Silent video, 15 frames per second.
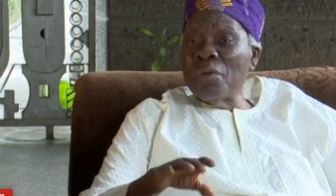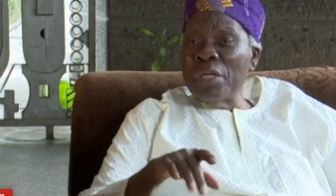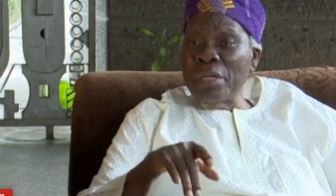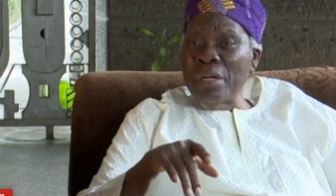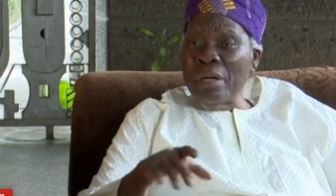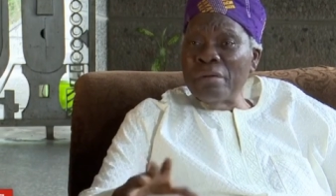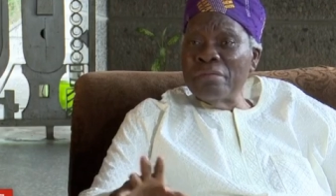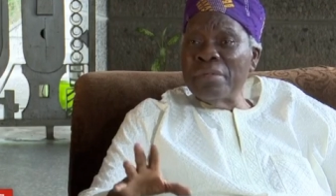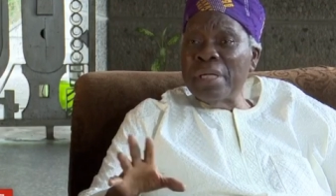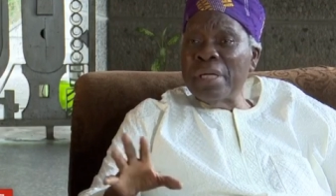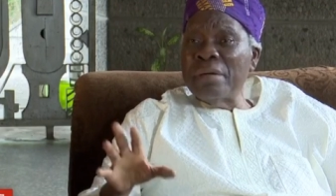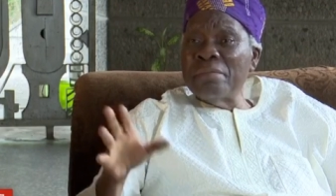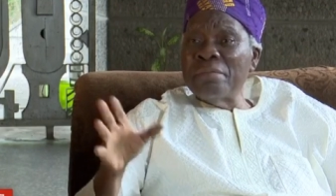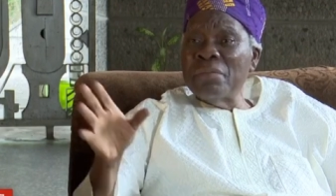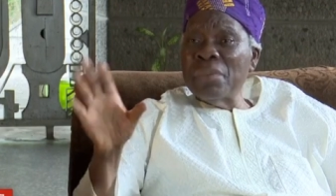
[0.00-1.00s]
We love
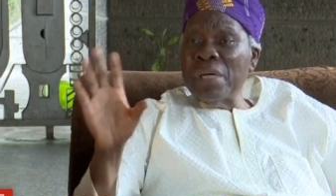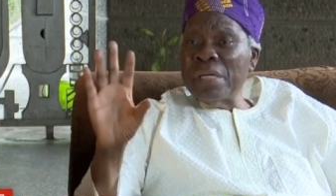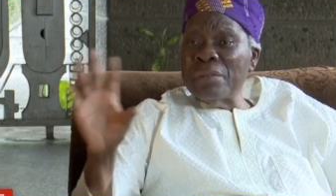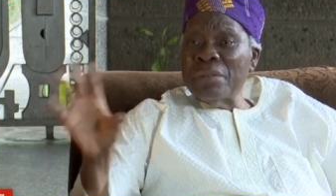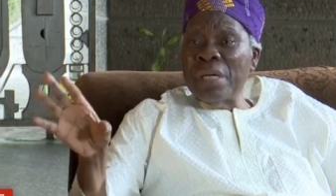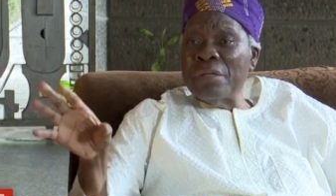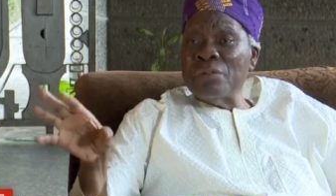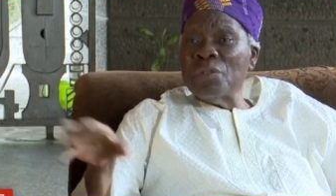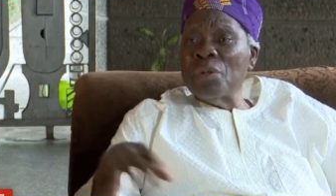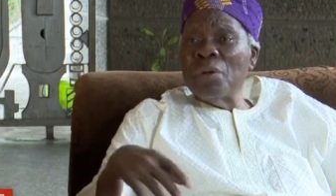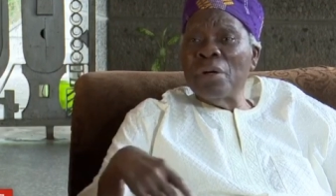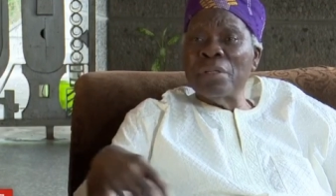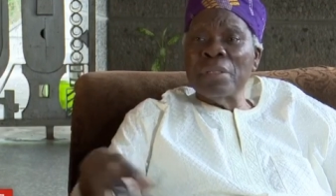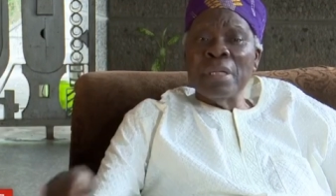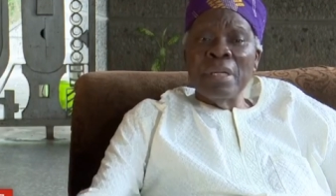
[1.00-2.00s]
them and, so
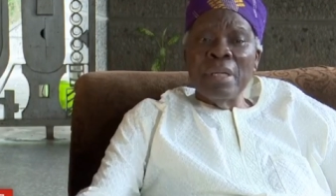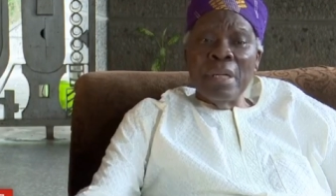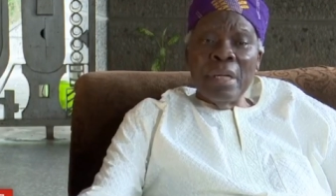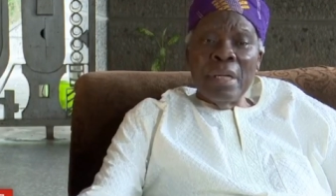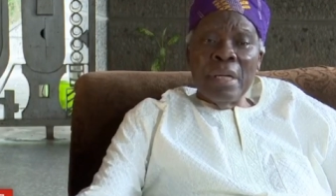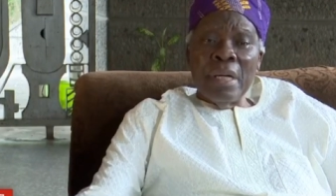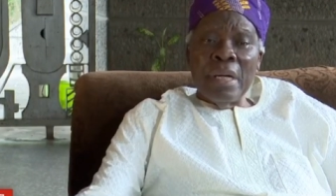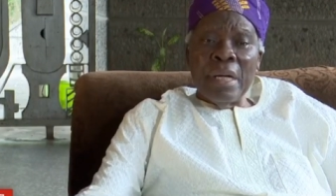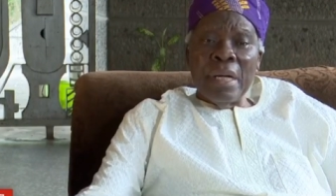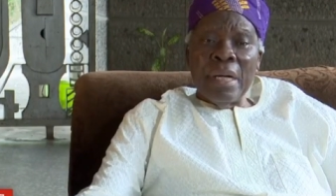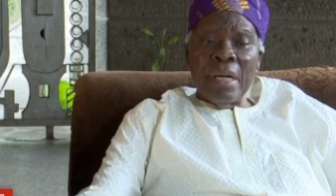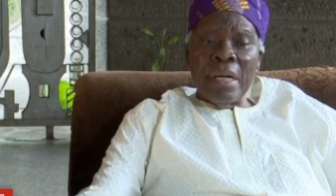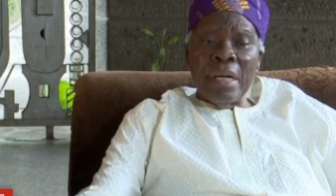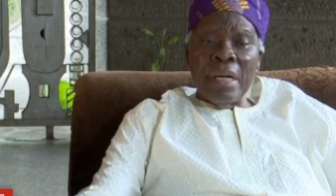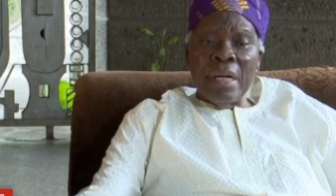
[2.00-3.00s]
on.
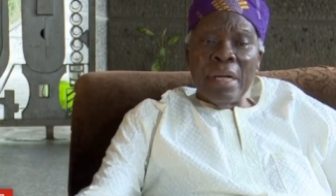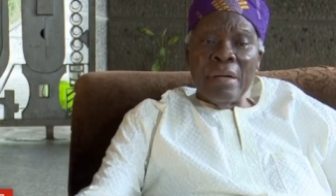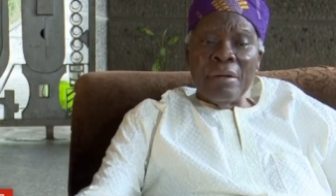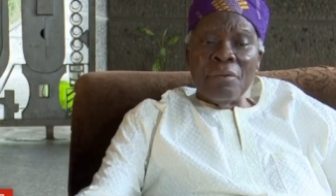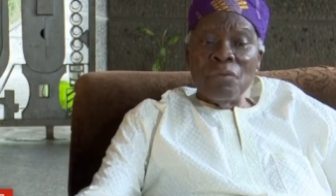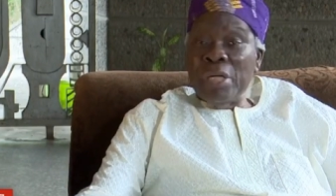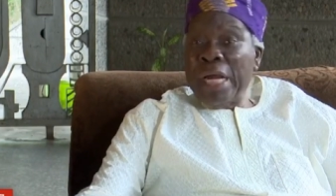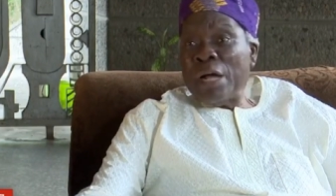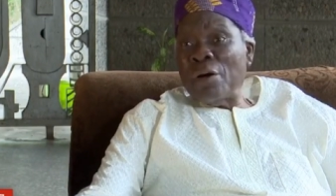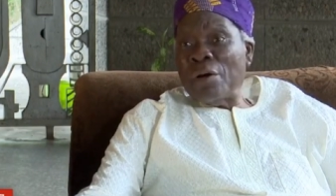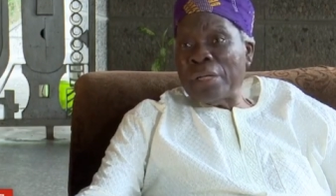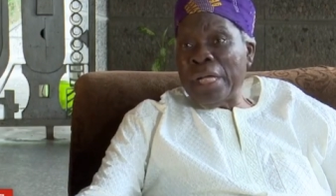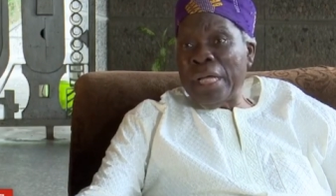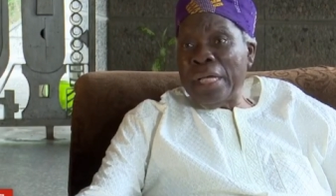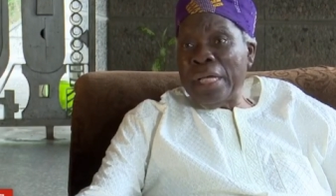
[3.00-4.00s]
Uh, we
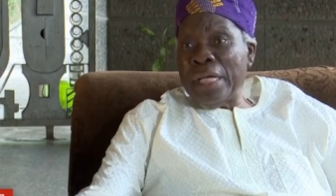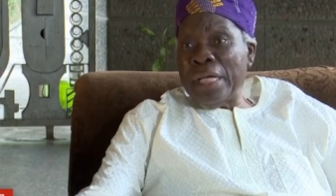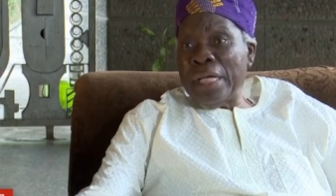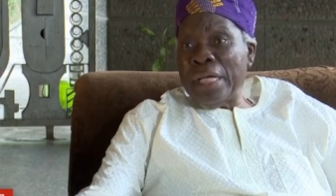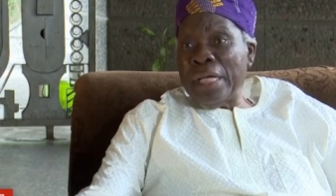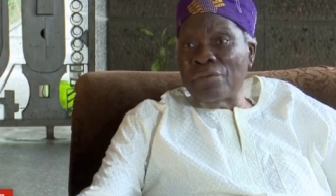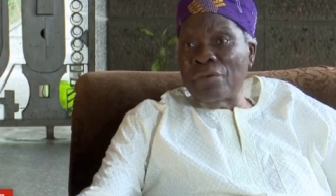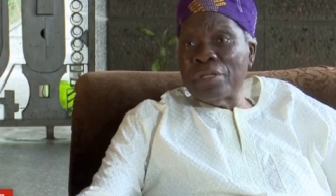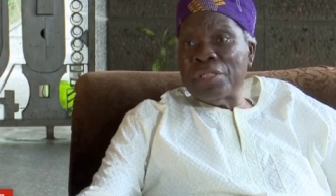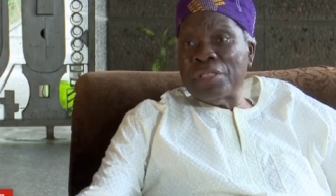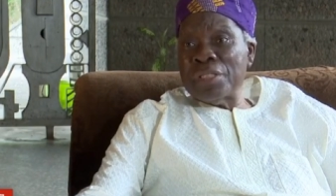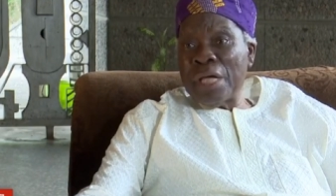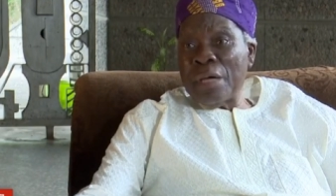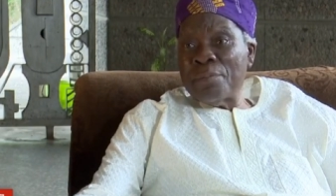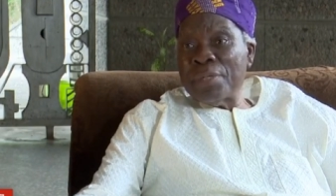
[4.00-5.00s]
recognize what
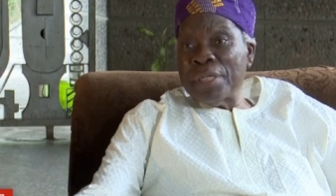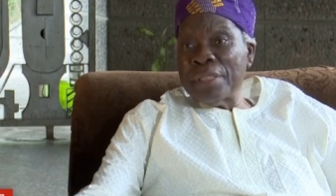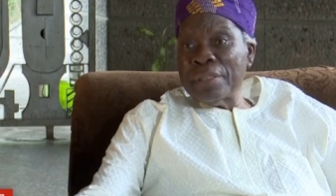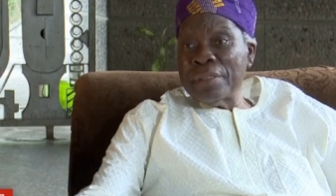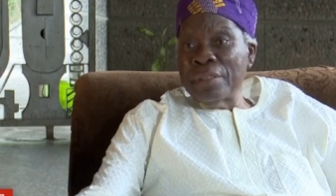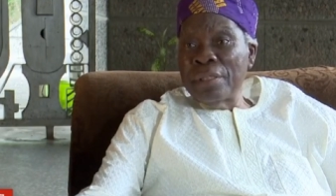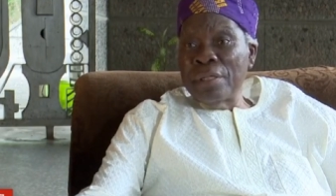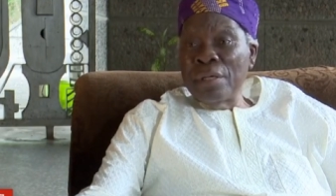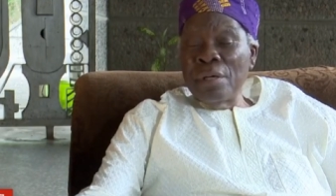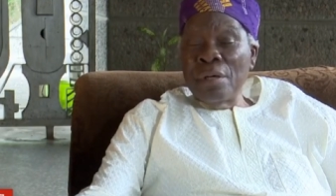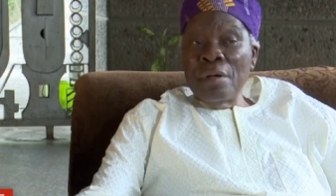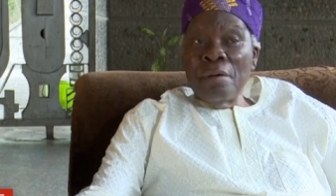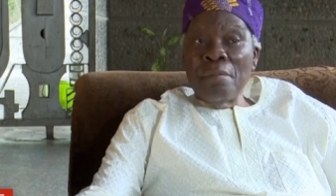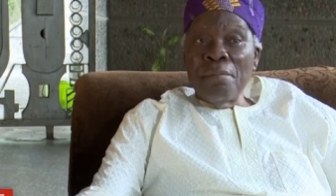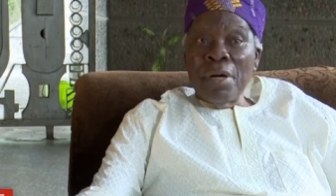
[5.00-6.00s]
is happening.
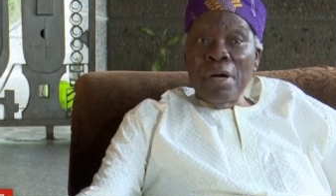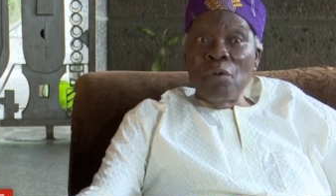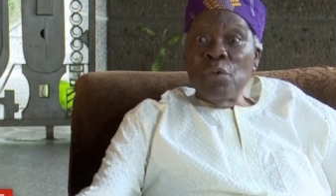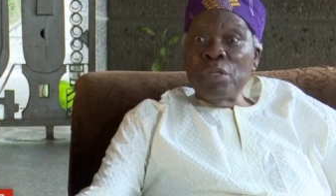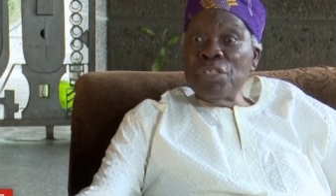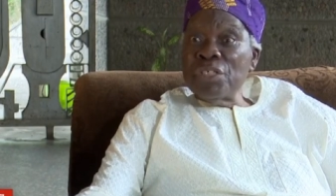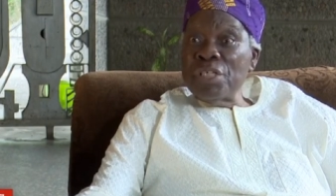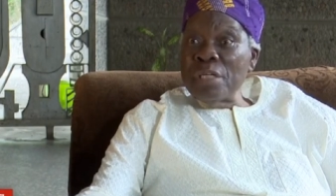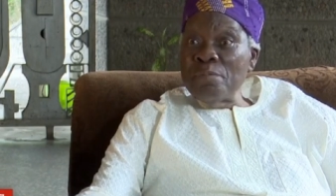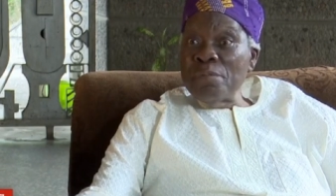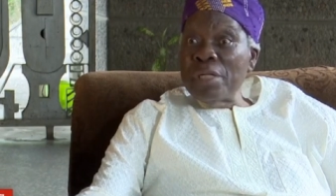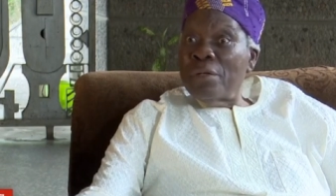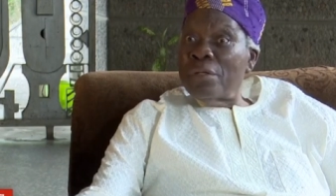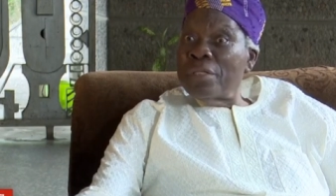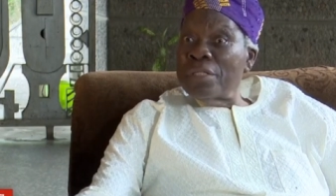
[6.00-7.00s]
But we see
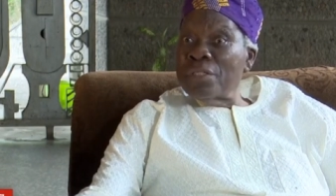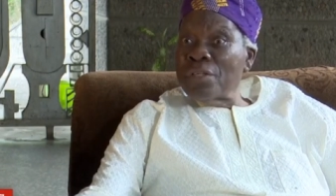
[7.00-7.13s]
below the